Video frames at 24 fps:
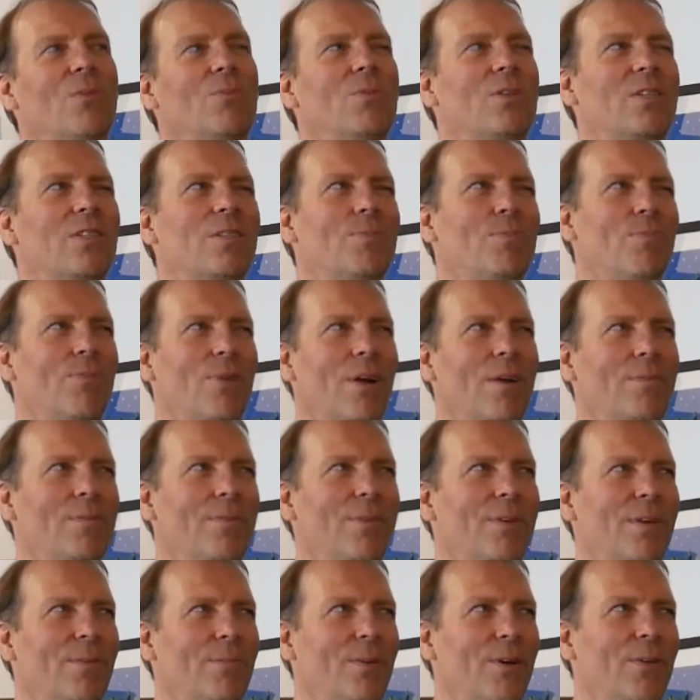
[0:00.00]
Which is
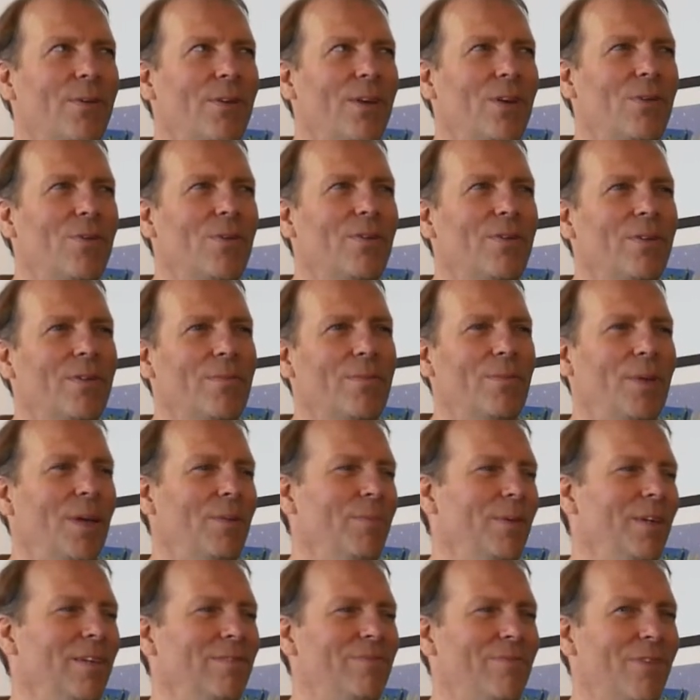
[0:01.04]
probably about the equivalent of
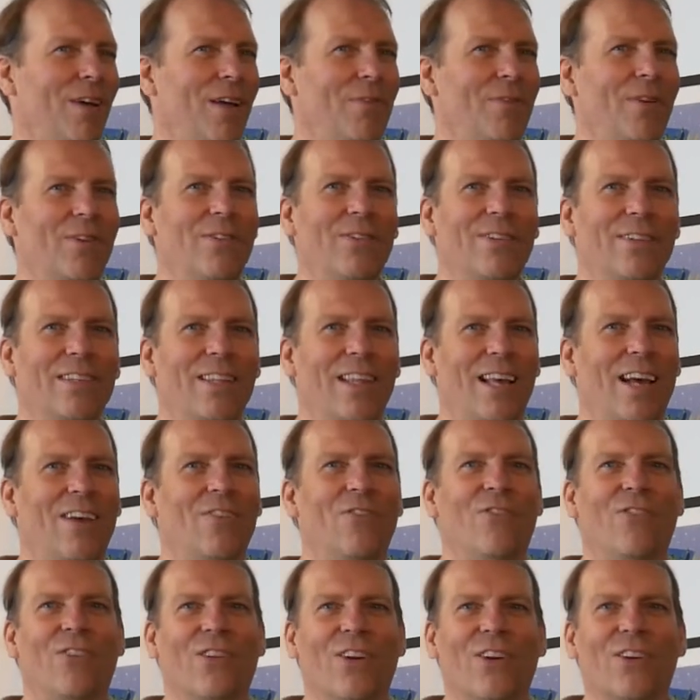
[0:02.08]
maybe five hundred
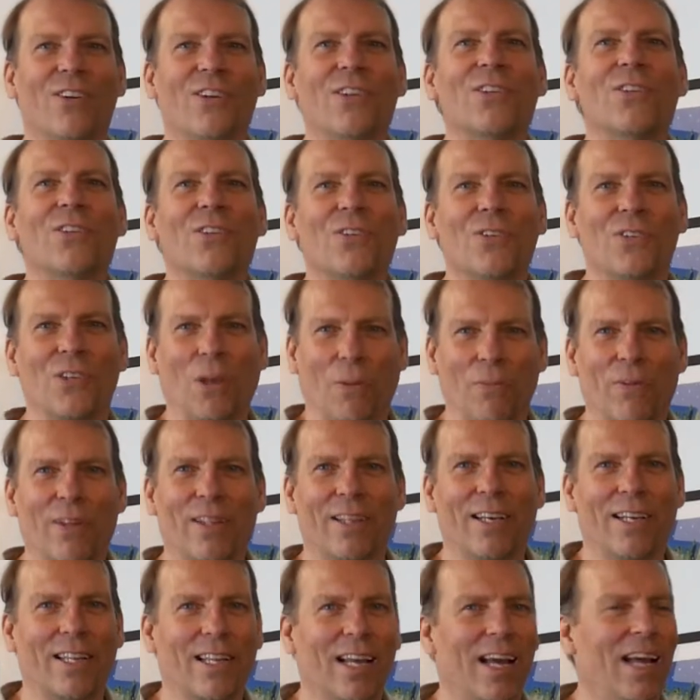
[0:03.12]
thousand dollars or hmm. something
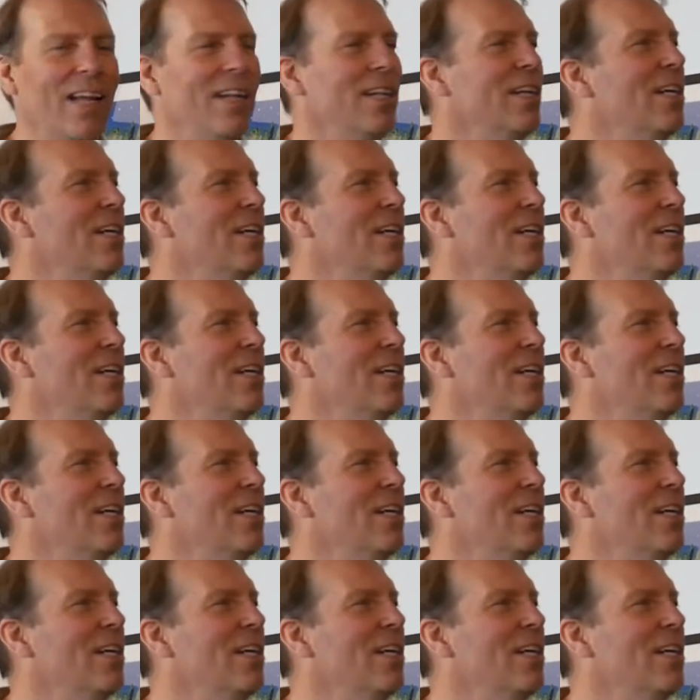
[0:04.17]
like that.